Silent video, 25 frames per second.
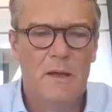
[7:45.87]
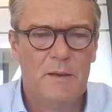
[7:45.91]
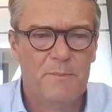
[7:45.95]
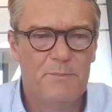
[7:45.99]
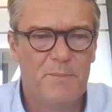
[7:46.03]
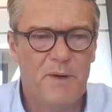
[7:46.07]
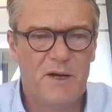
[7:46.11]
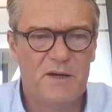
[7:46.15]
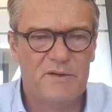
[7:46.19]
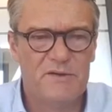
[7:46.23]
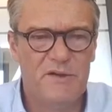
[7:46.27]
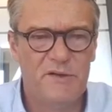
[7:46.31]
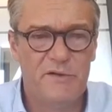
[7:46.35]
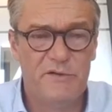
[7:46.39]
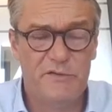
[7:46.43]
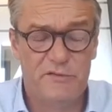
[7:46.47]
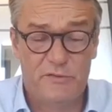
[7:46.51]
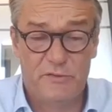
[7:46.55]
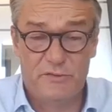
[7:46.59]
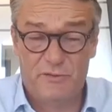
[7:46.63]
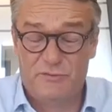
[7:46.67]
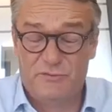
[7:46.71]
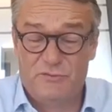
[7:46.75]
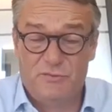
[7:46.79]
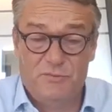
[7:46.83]
parties,
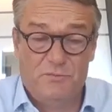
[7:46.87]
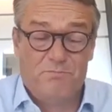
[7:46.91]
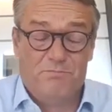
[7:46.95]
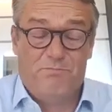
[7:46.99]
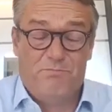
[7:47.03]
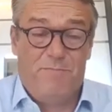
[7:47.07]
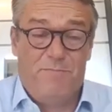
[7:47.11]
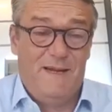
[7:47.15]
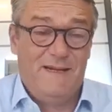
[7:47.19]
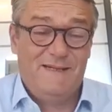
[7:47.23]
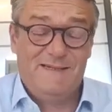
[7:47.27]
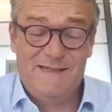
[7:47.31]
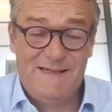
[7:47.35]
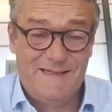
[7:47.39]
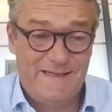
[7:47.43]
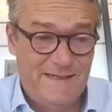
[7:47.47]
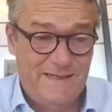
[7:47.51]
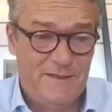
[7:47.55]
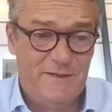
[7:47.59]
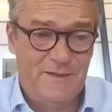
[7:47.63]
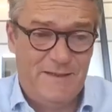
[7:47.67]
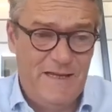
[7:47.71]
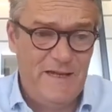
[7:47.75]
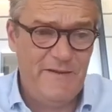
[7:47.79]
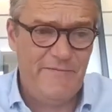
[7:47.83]
to
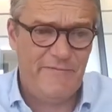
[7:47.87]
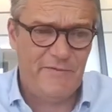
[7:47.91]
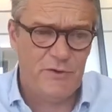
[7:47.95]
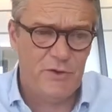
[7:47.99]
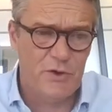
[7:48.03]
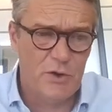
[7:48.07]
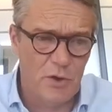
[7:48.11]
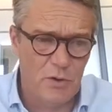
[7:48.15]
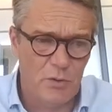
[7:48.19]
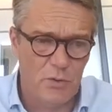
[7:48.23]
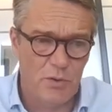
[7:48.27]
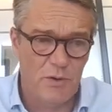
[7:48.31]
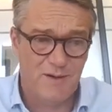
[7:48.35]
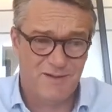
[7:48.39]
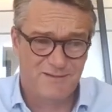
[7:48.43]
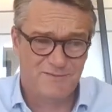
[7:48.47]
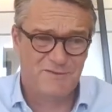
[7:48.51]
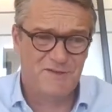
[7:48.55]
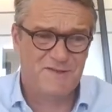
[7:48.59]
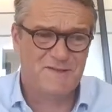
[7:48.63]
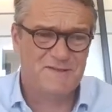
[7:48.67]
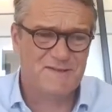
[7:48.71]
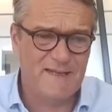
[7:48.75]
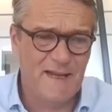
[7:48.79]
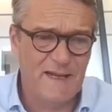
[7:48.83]
basically even know the
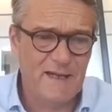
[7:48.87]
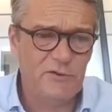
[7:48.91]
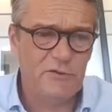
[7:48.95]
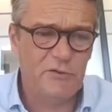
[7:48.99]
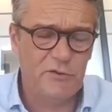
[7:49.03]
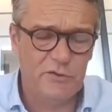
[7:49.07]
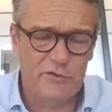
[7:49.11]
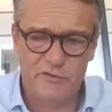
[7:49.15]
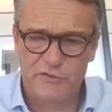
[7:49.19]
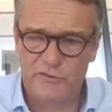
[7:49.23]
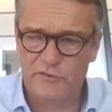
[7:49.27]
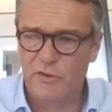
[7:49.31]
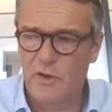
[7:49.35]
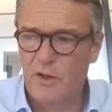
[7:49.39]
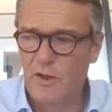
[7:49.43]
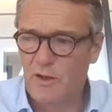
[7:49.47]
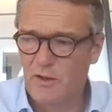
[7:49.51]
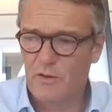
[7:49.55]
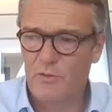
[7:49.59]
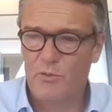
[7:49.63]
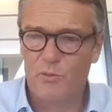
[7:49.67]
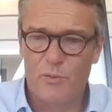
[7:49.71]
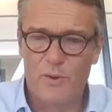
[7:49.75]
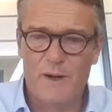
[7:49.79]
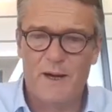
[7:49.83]
status
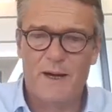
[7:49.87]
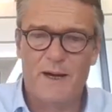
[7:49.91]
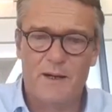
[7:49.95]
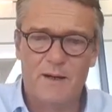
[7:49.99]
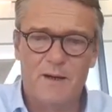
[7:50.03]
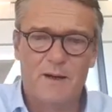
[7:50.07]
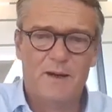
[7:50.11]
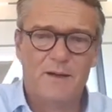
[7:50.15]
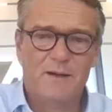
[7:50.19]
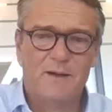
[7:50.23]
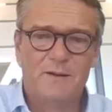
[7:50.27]
where